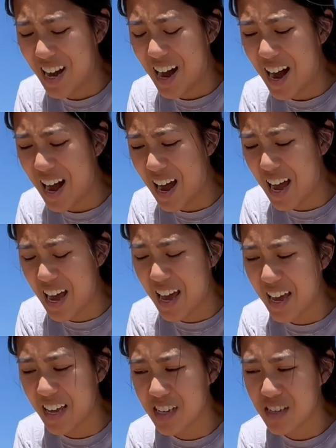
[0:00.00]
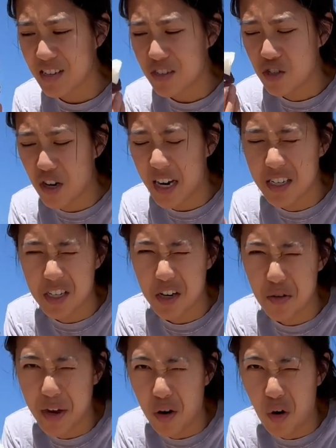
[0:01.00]
I try to secure
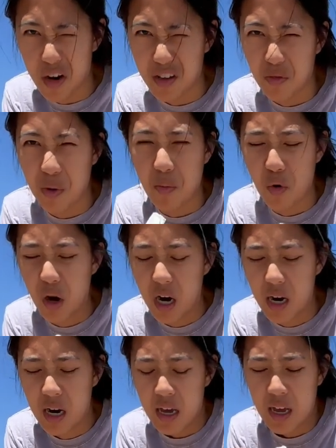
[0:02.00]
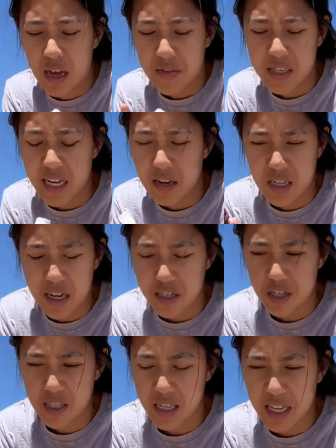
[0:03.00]
my cork a little bit more. This hair tie is
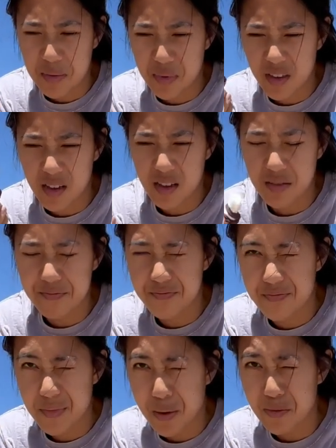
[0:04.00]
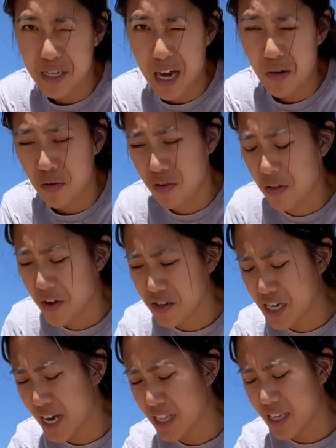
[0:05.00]
just to keep the paper towel on there
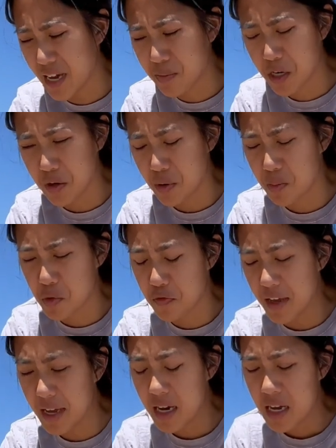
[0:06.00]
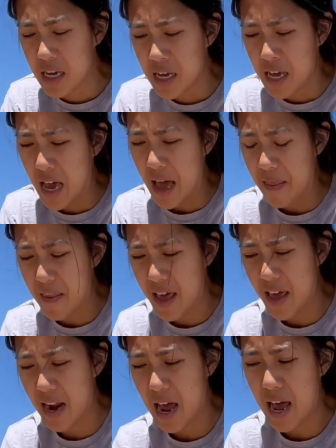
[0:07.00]
tightly. I'm gonna remove it. And
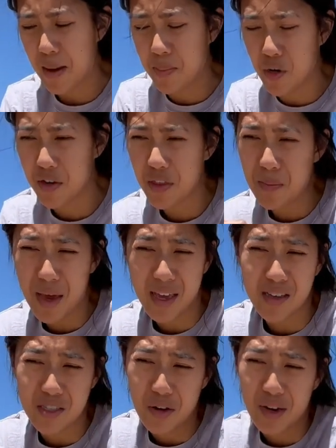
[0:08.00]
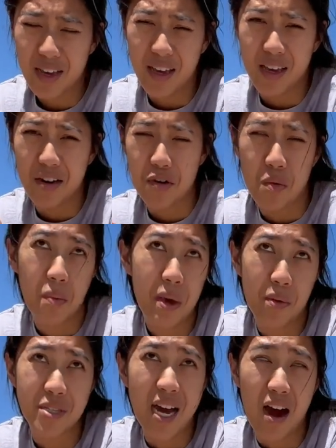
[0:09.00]
then I put the baking soda in a normal
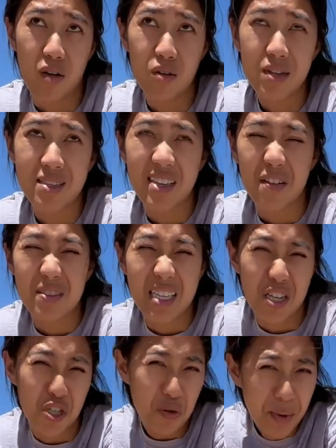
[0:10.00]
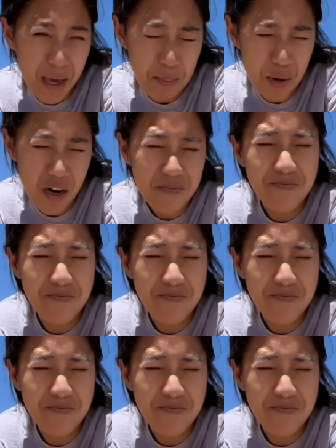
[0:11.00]
paper towel instead of tissue paper.